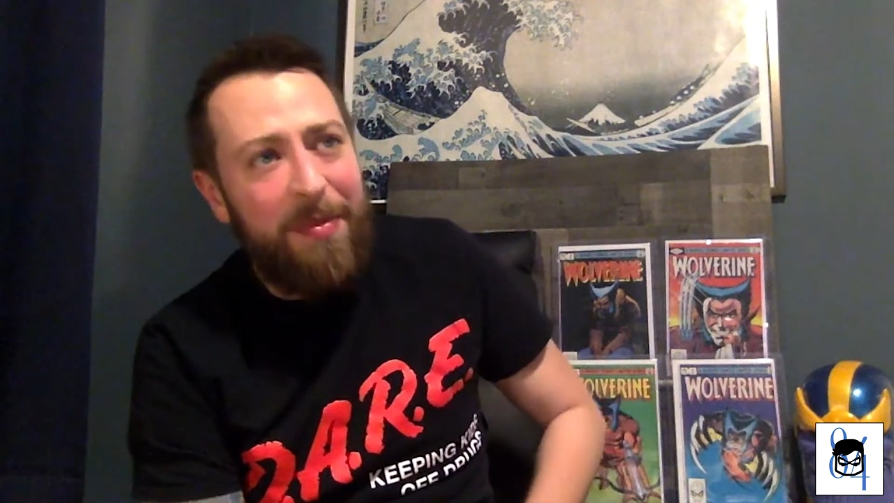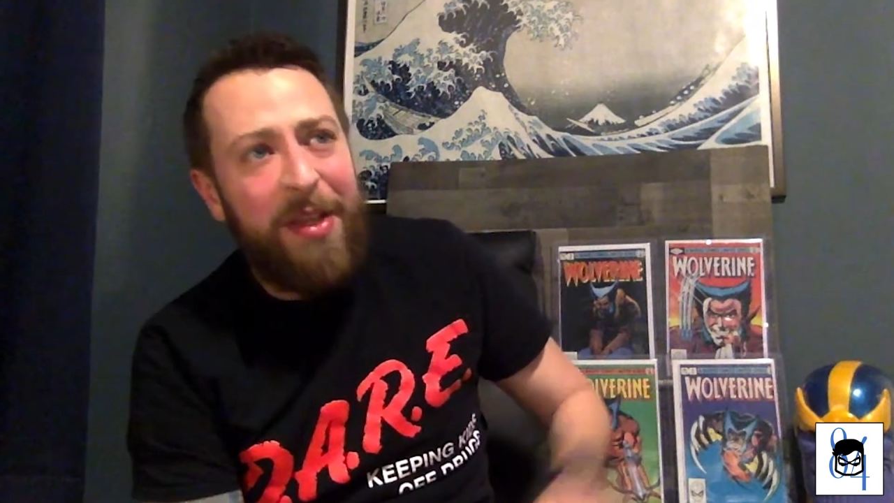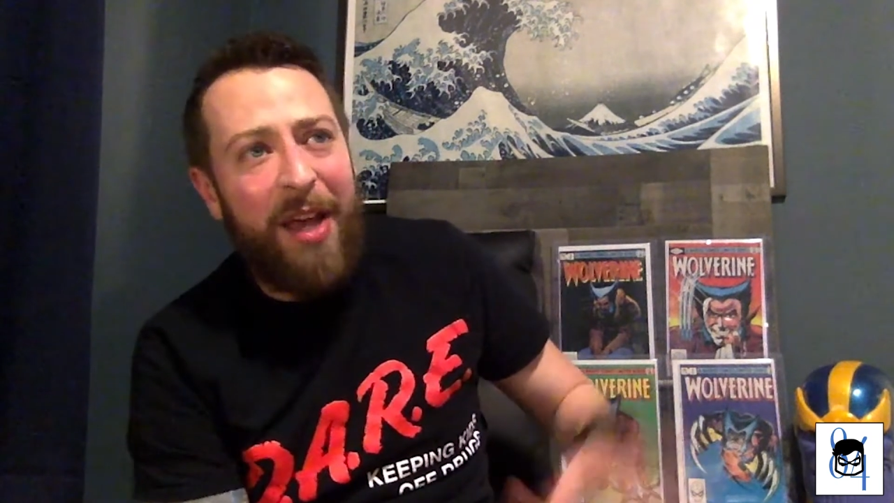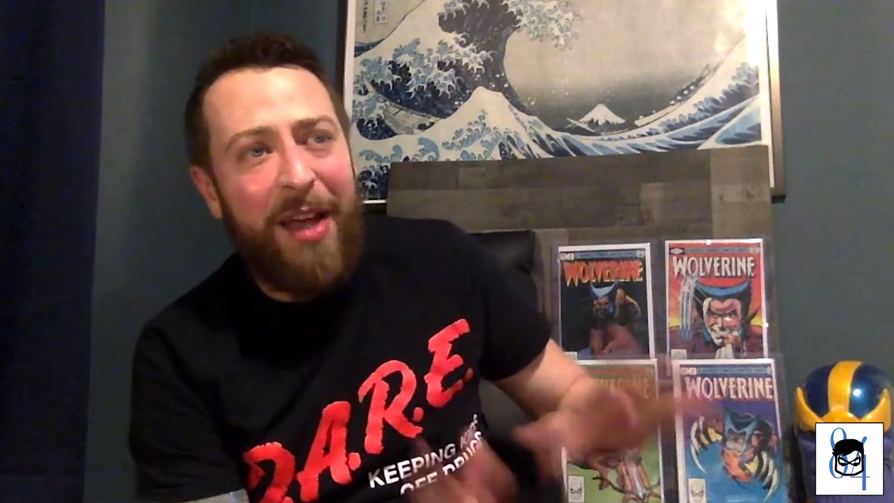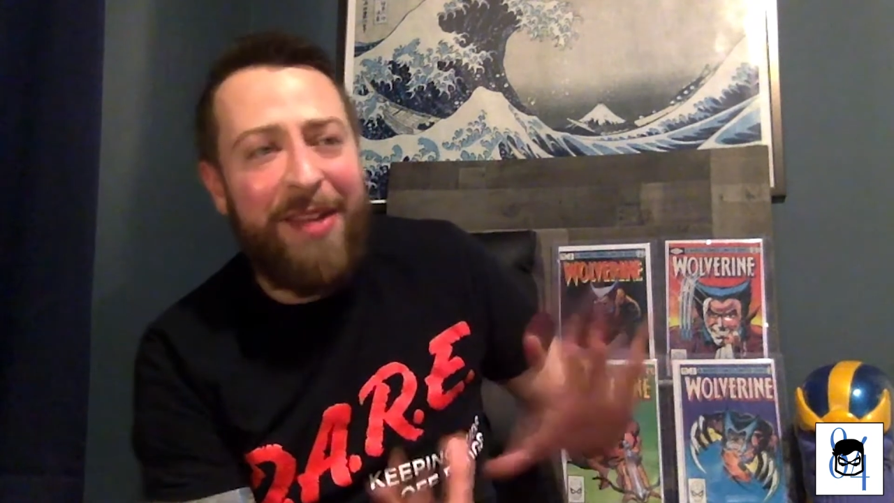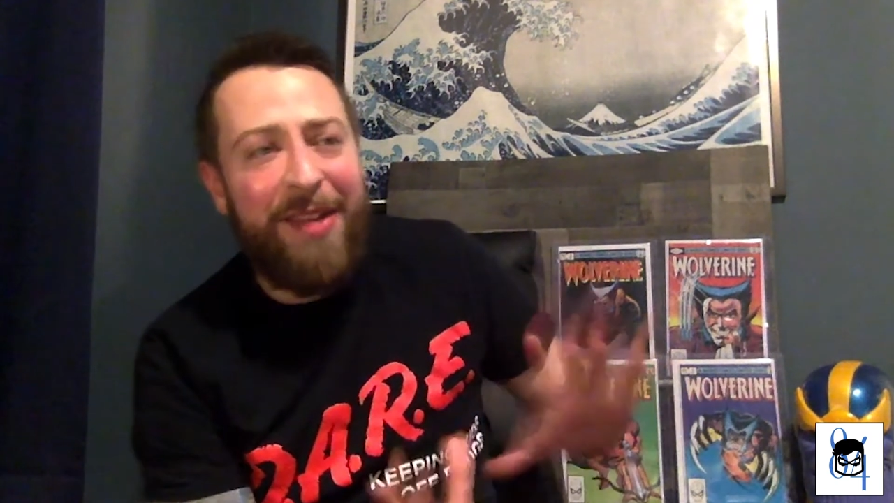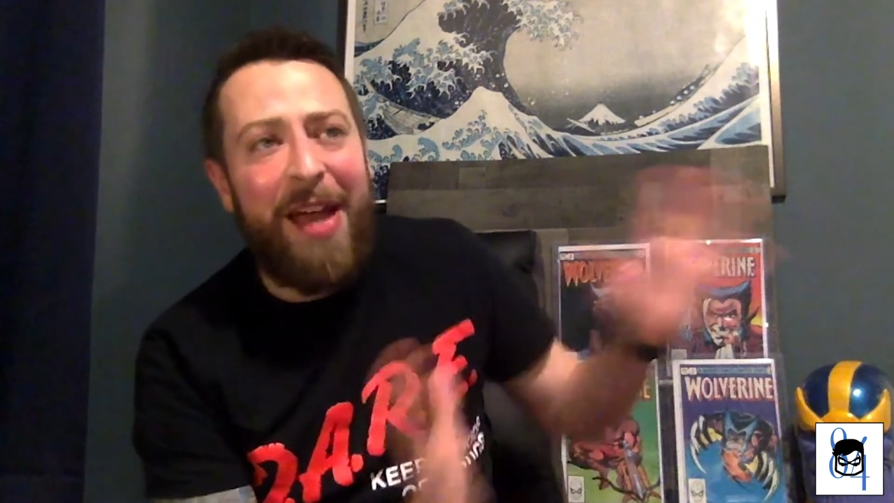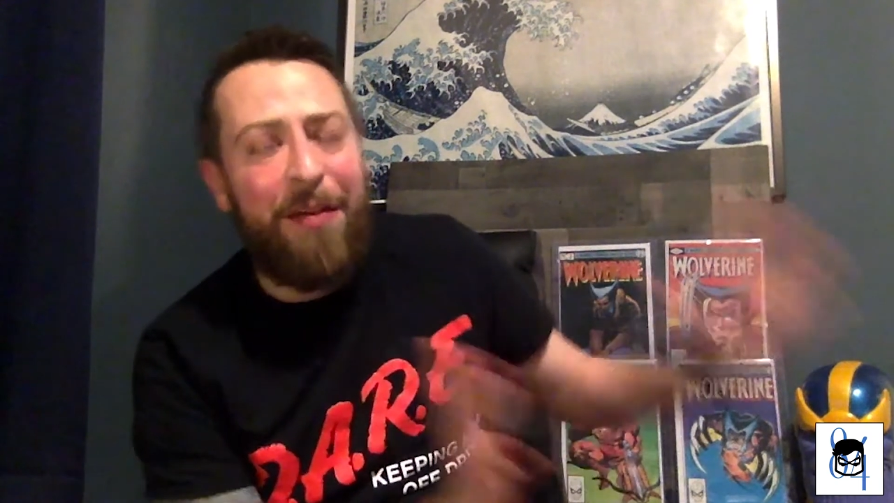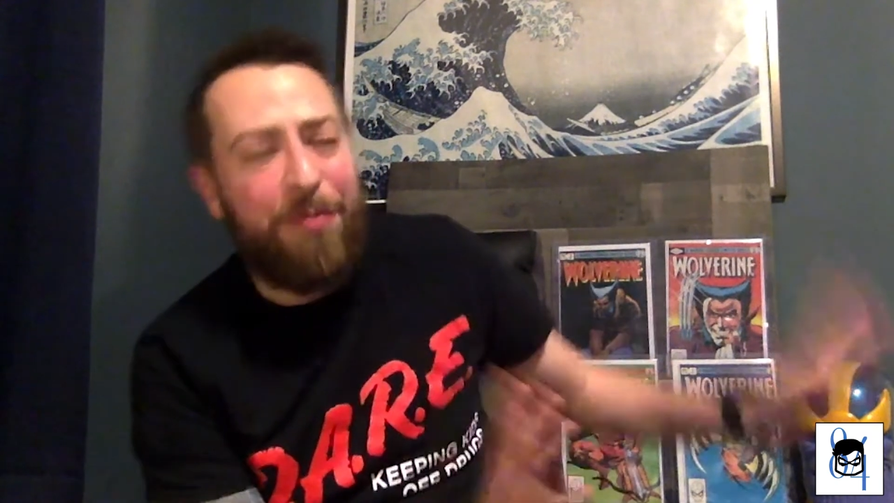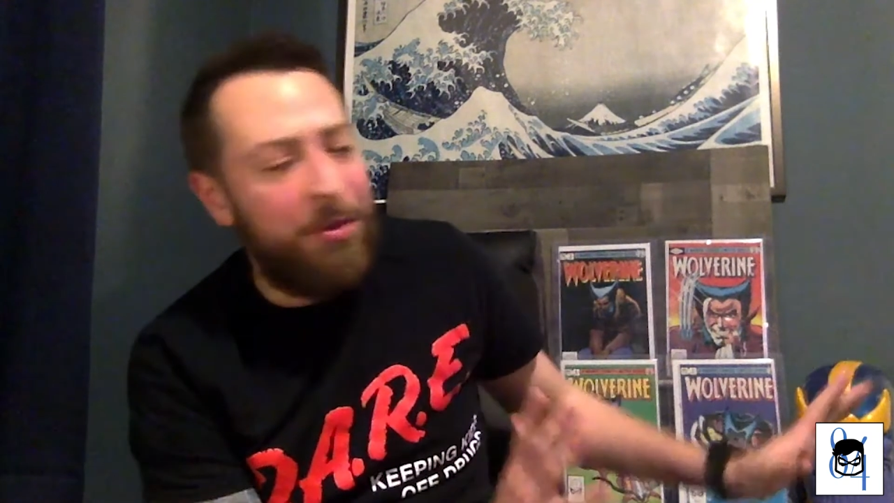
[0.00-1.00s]
yeah, in
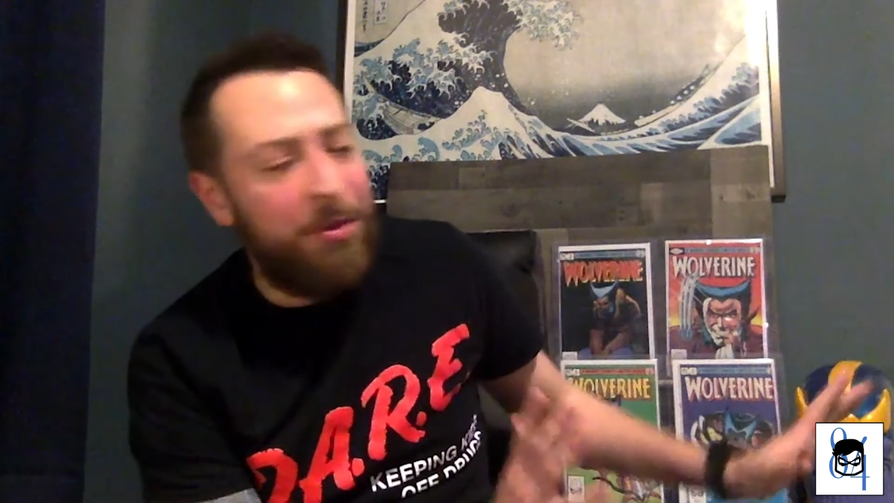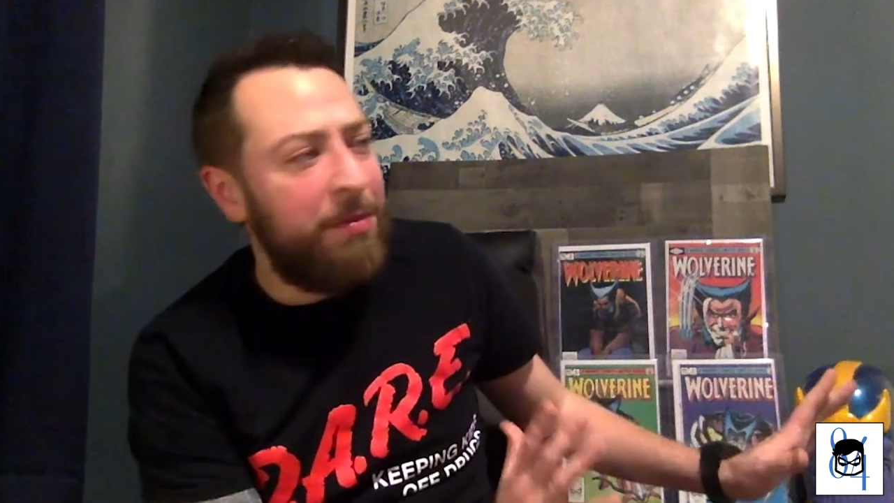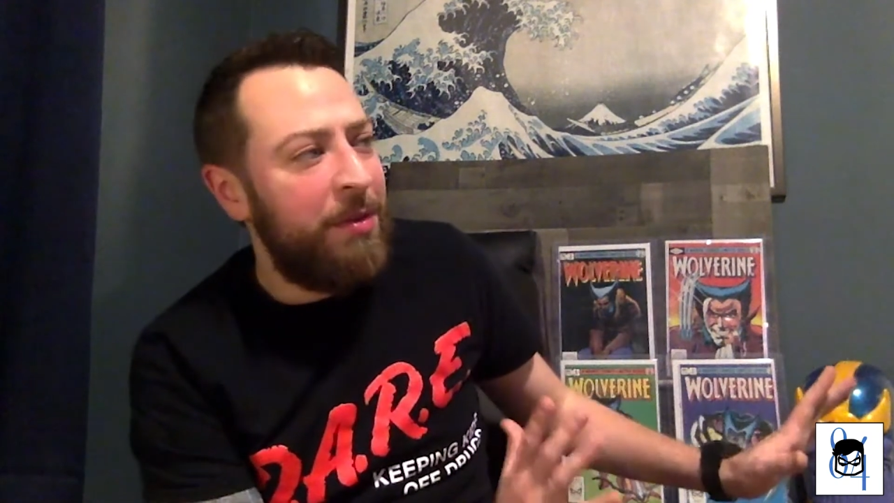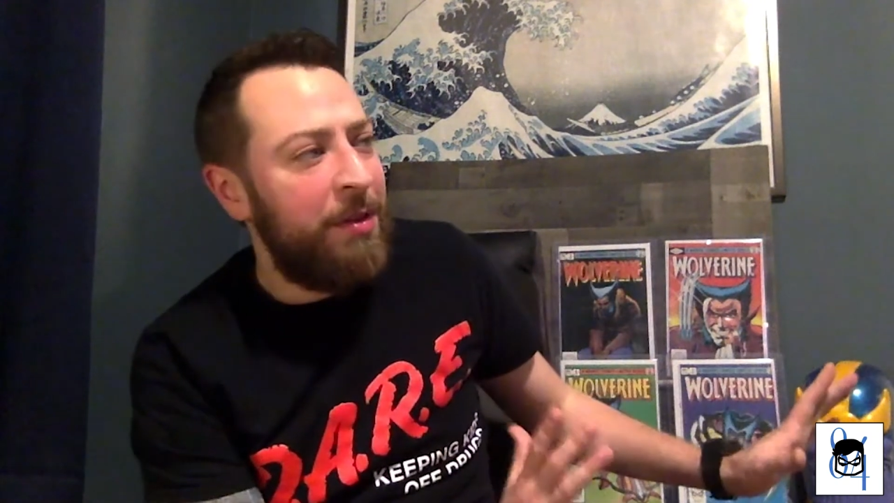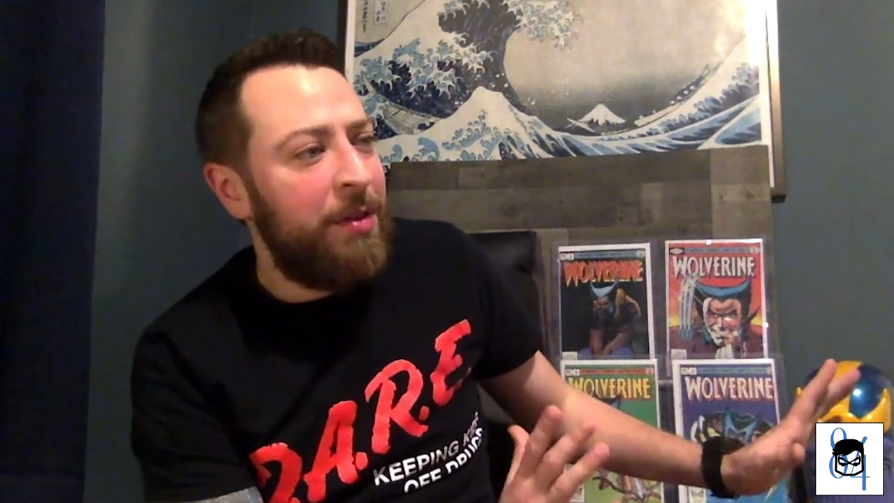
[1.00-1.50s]
that room